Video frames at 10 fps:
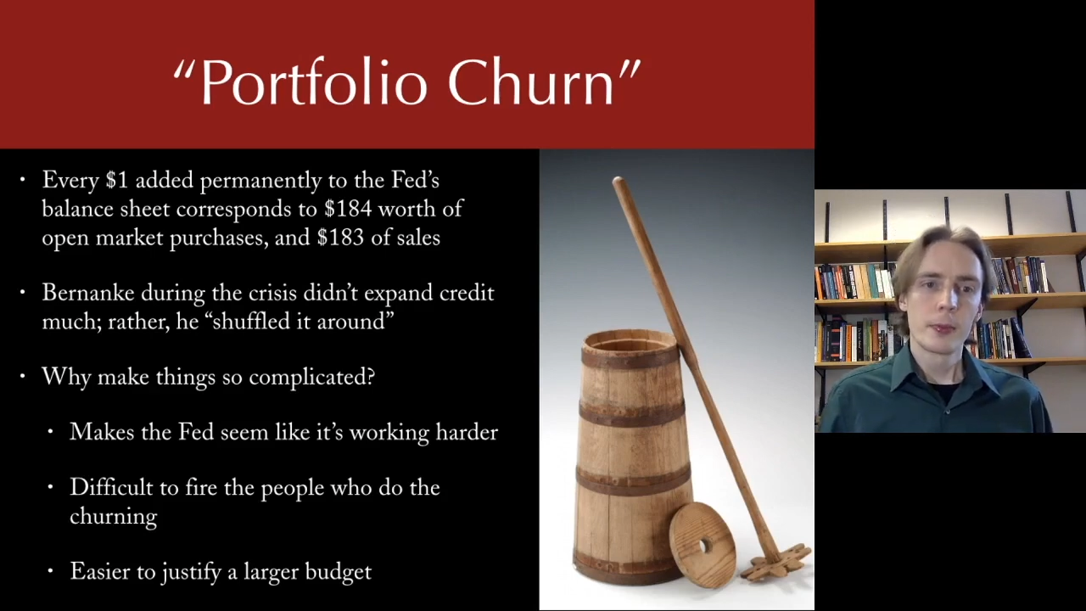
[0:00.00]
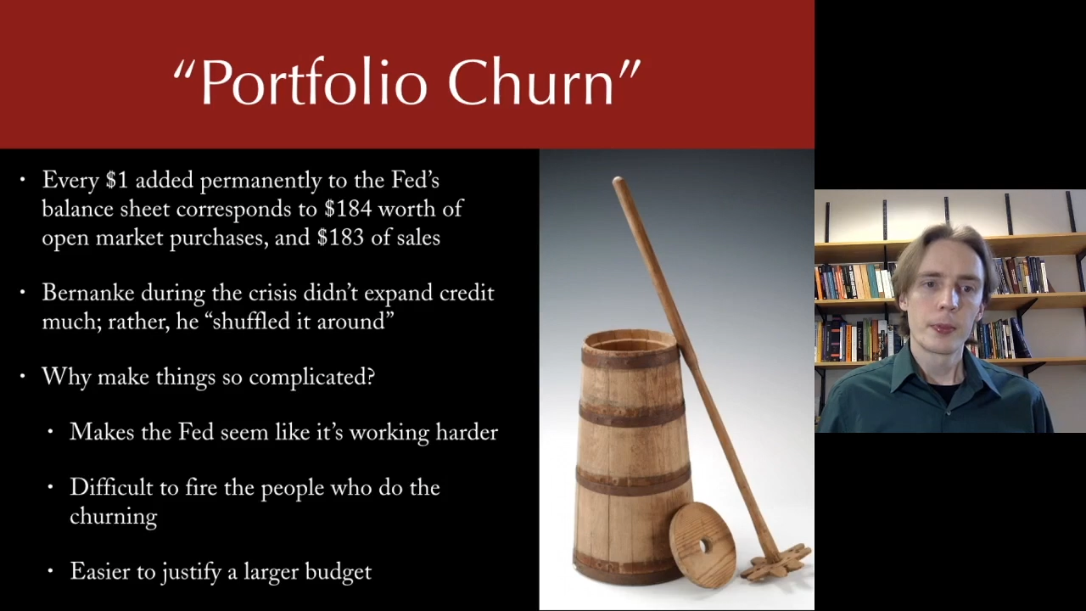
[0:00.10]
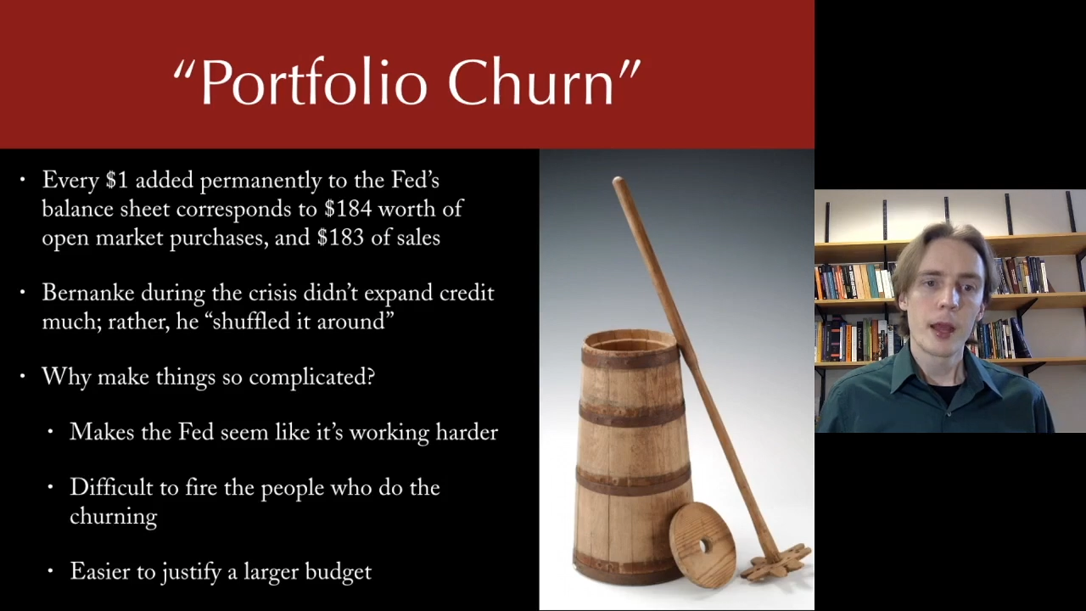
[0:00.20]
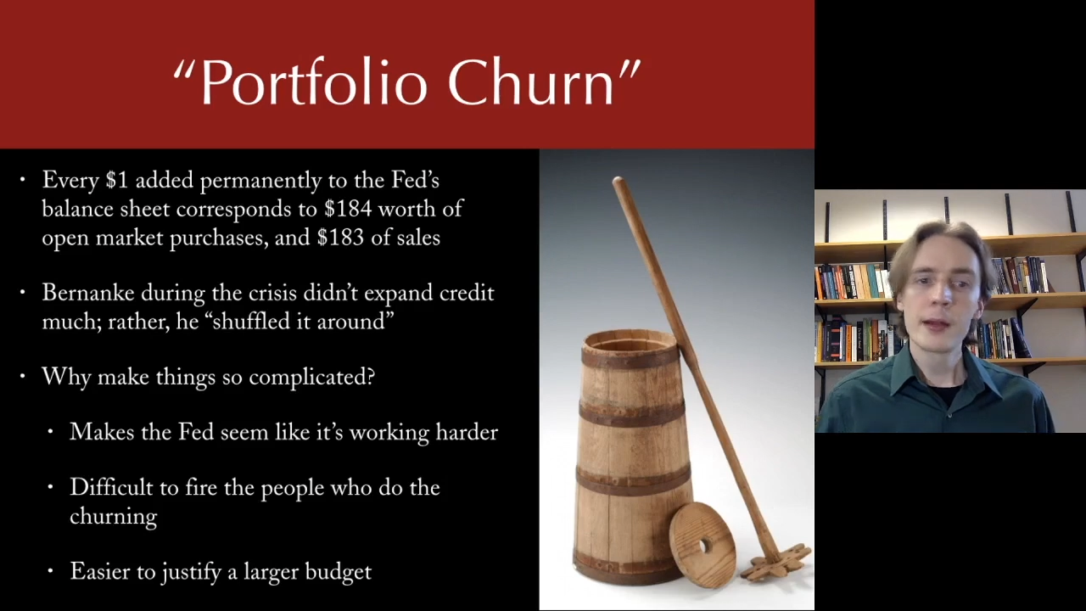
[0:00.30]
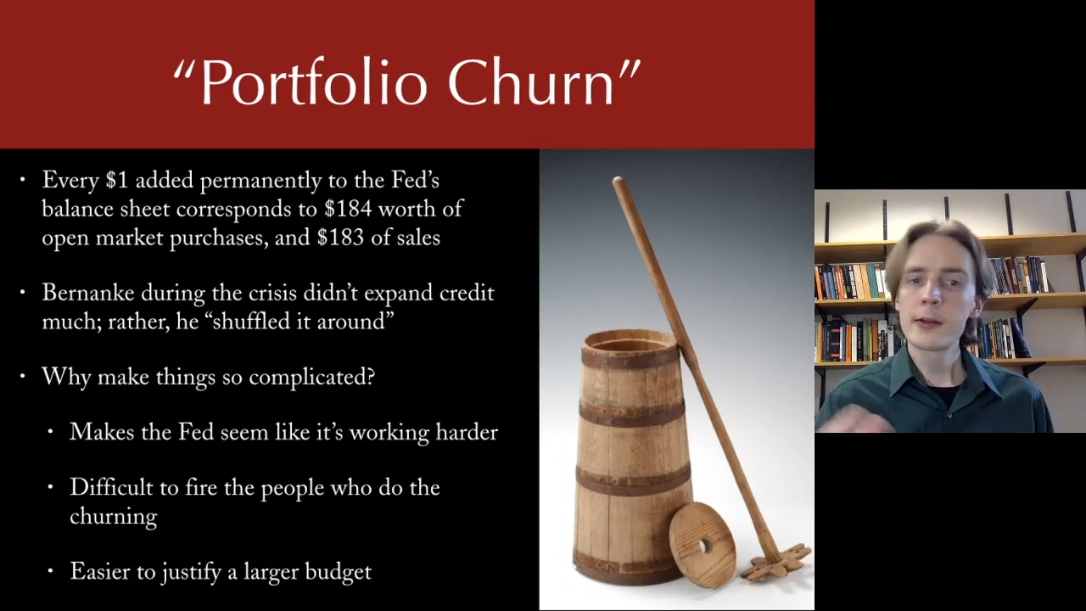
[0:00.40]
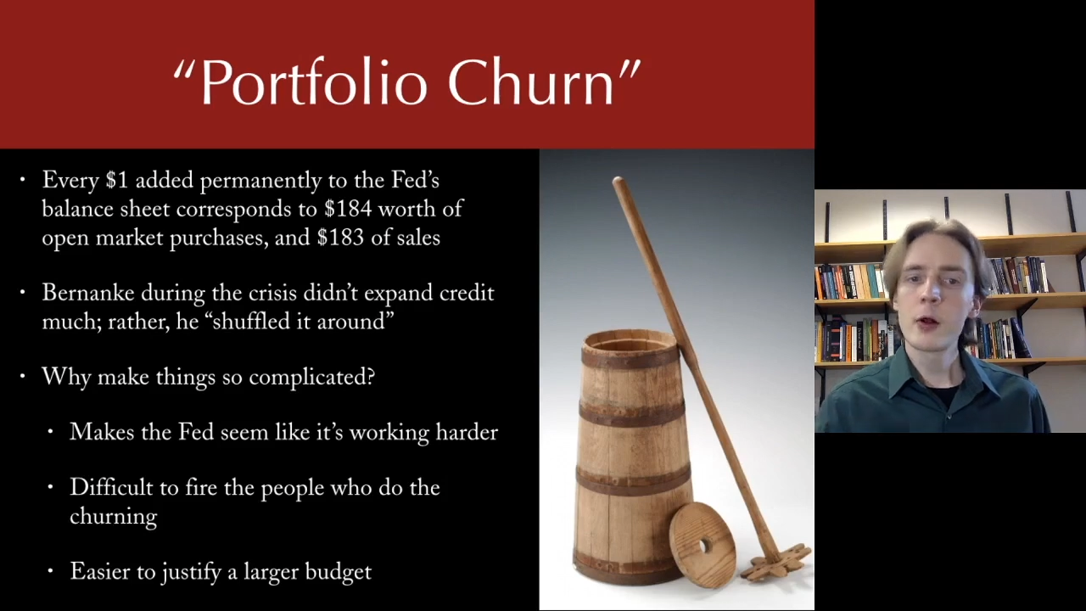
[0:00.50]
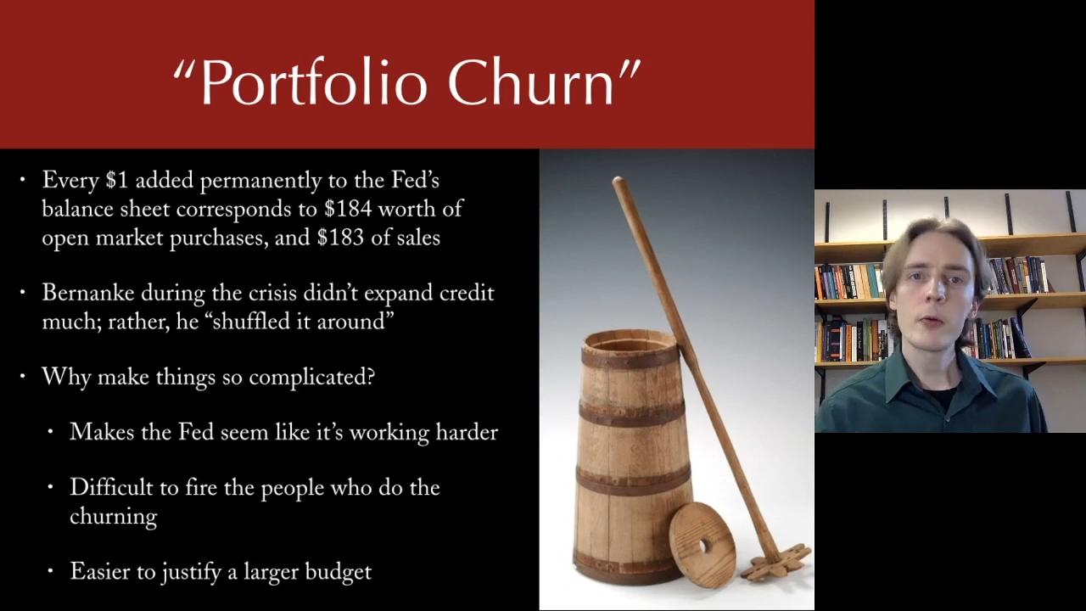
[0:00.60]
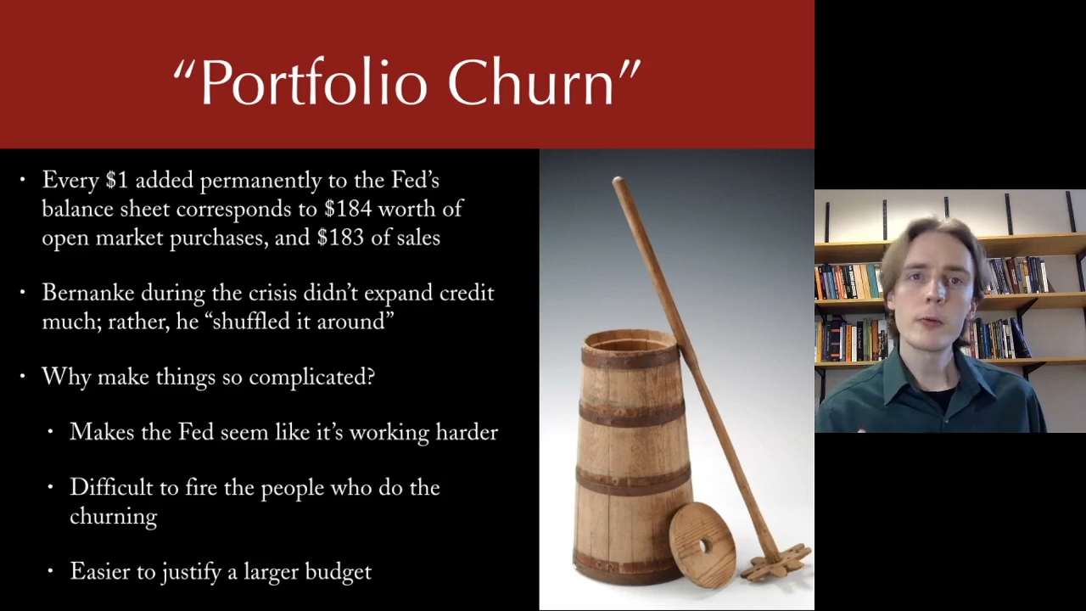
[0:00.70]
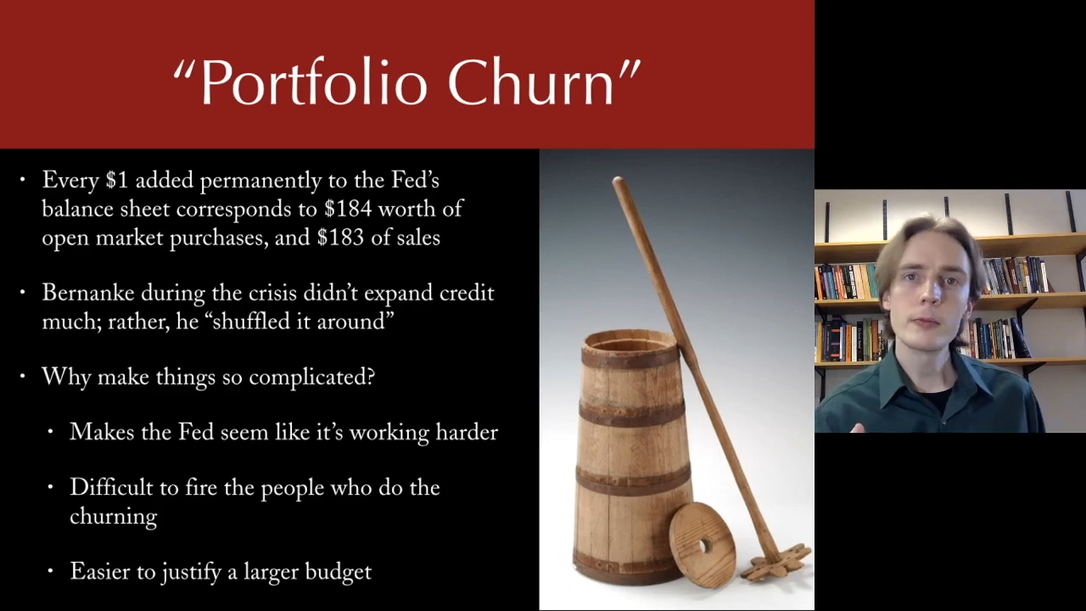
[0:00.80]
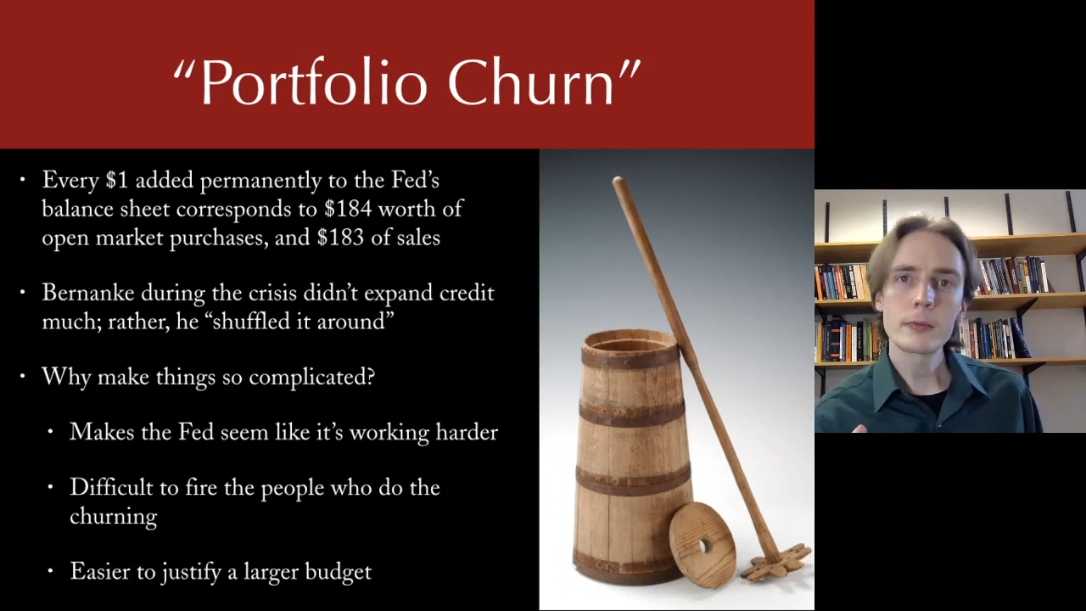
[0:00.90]
And
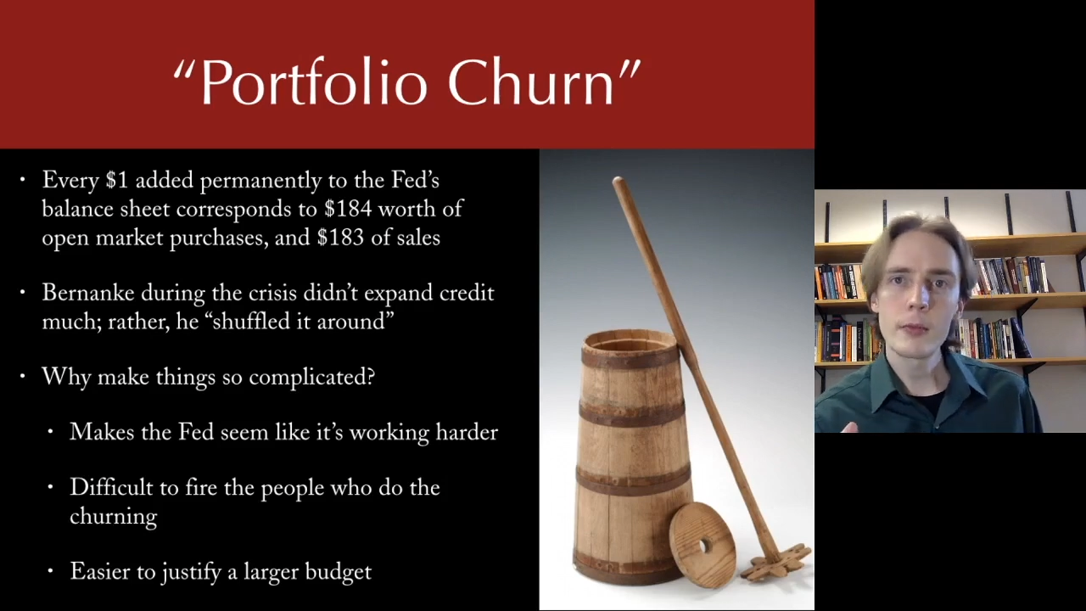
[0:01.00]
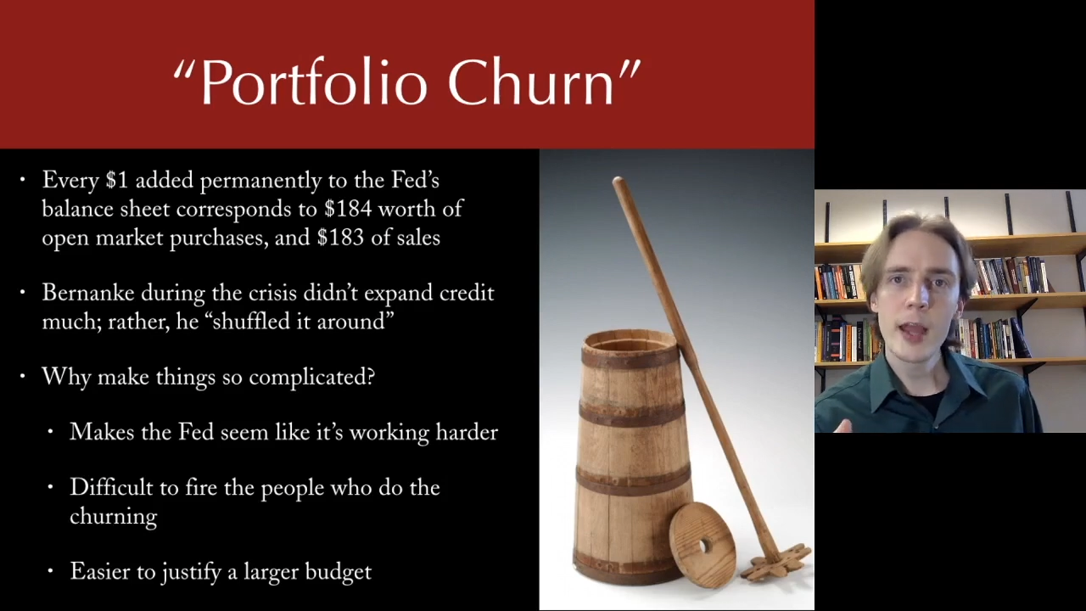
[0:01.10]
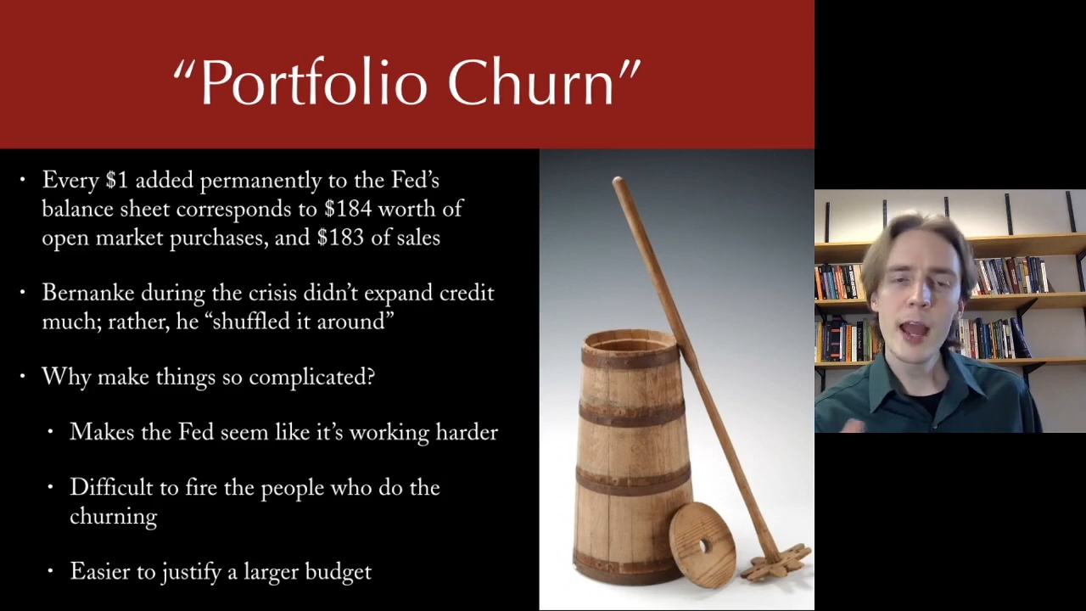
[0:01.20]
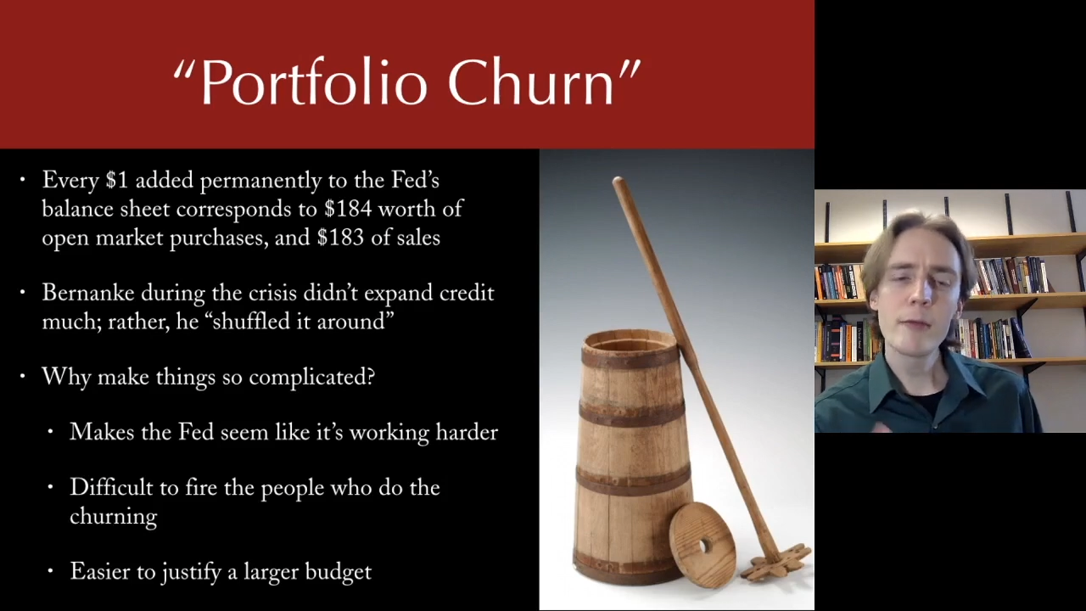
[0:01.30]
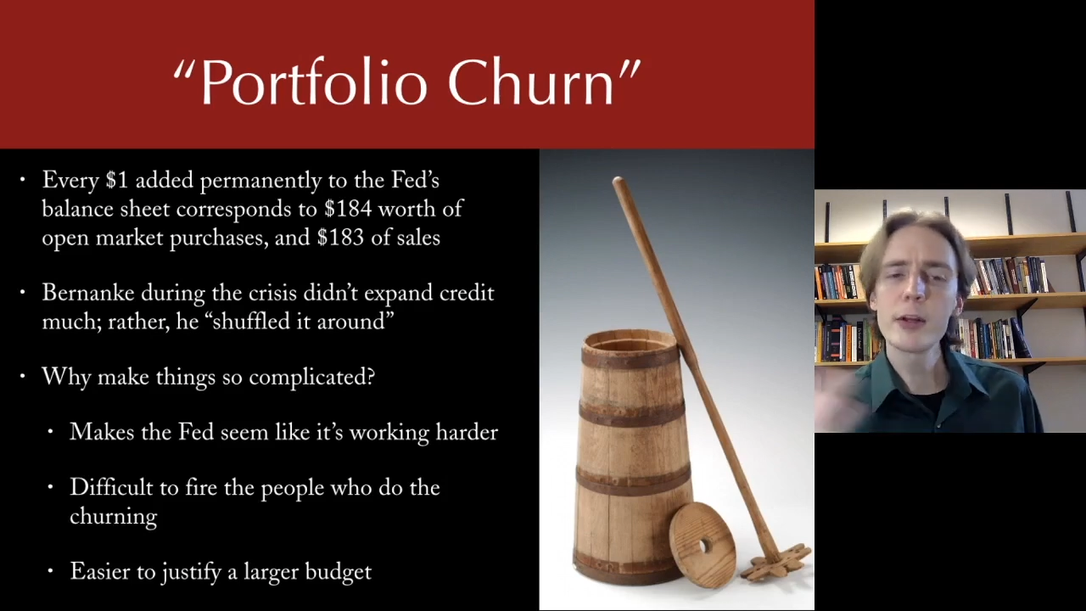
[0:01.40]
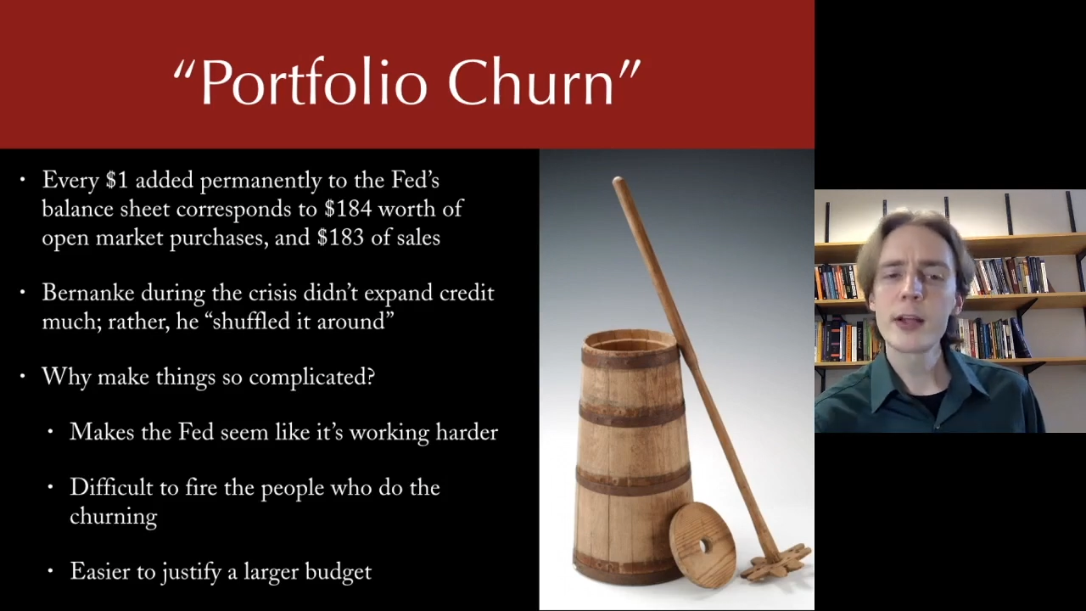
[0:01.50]
so every